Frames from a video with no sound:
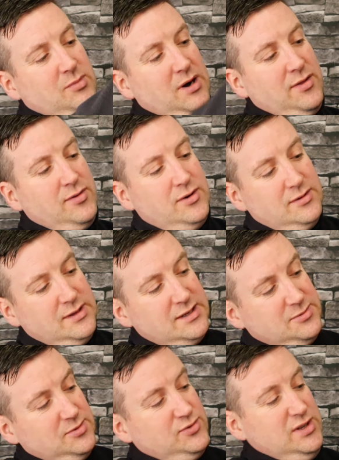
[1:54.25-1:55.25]
but I thought
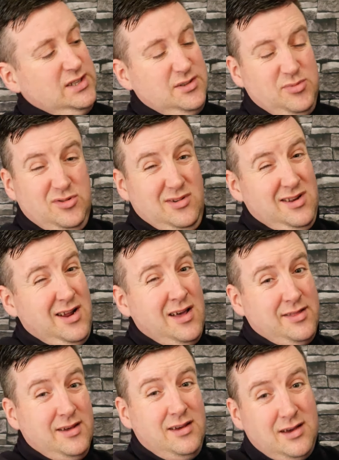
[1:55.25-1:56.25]
this was reasonable, and I
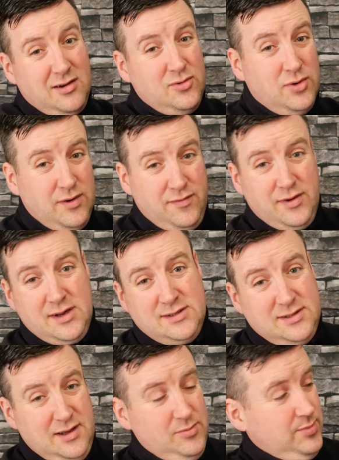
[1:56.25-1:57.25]
think I got it for a
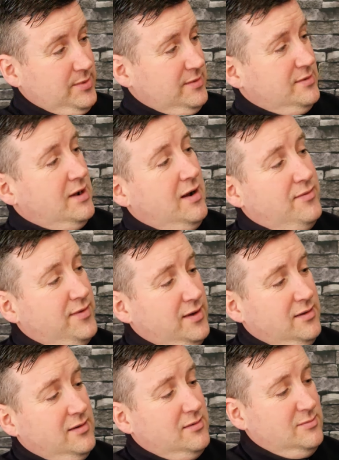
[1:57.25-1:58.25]
snip off of
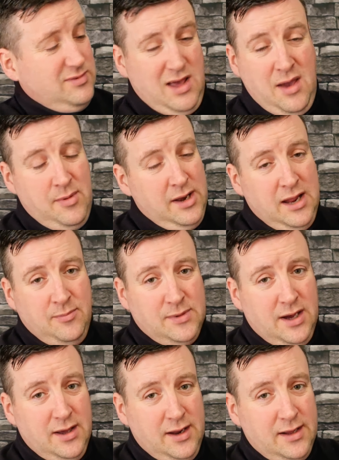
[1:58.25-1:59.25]
M&M
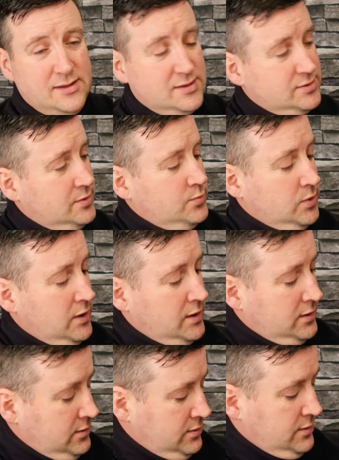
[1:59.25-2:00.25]
Direct or something like
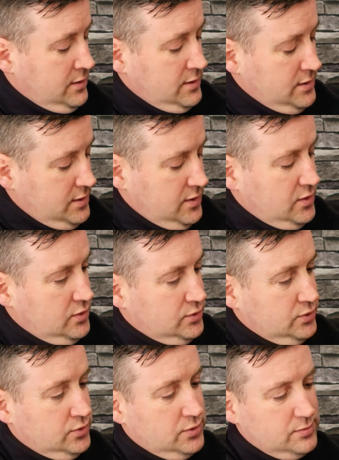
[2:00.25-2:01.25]
that.
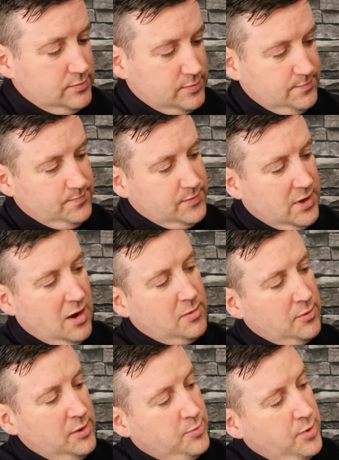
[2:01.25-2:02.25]
So a couple of wee